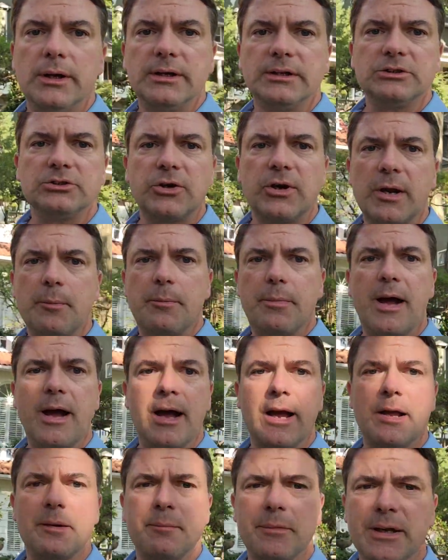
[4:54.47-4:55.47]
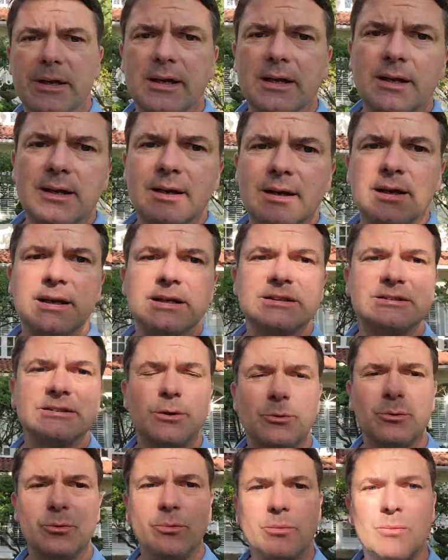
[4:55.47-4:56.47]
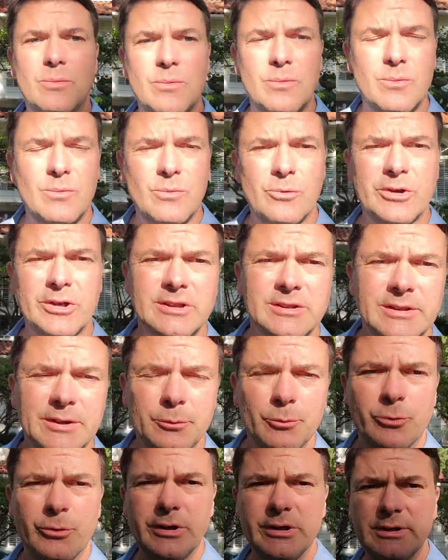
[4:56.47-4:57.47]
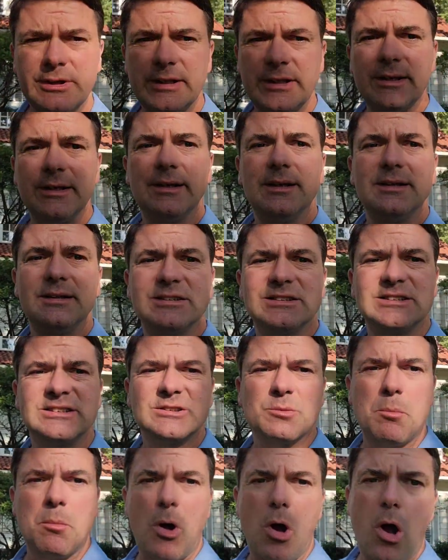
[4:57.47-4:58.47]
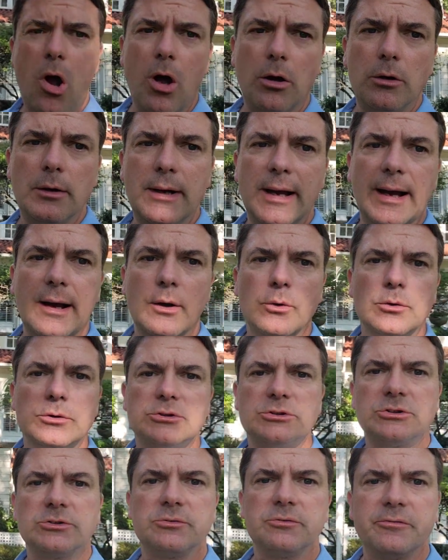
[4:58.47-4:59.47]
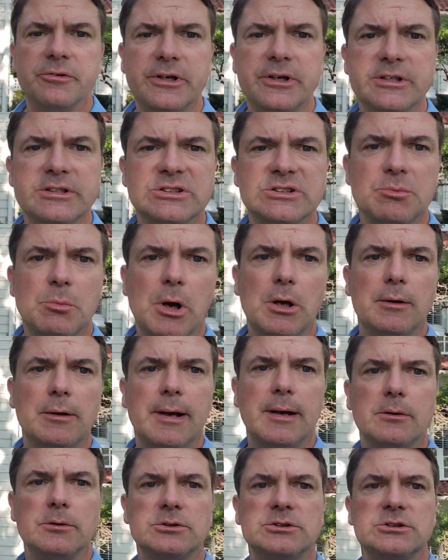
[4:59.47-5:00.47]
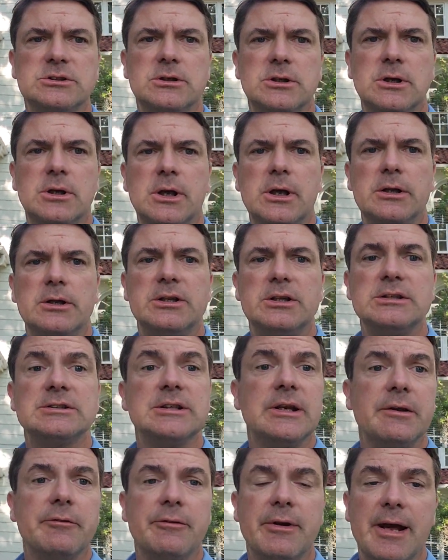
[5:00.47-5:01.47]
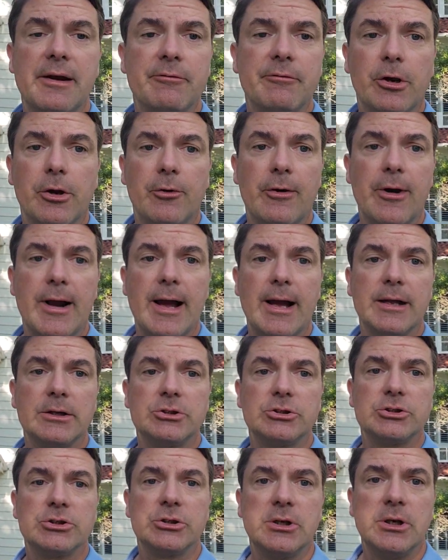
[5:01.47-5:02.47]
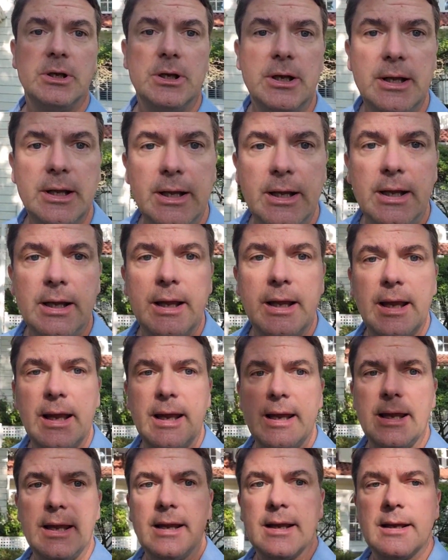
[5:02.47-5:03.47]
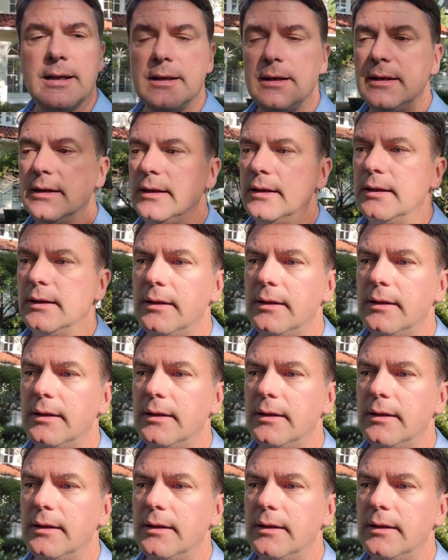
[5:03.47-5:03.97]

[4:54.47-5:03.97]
is right behind me. It's a really, really small house, very small house. Doesn't even have a garage. And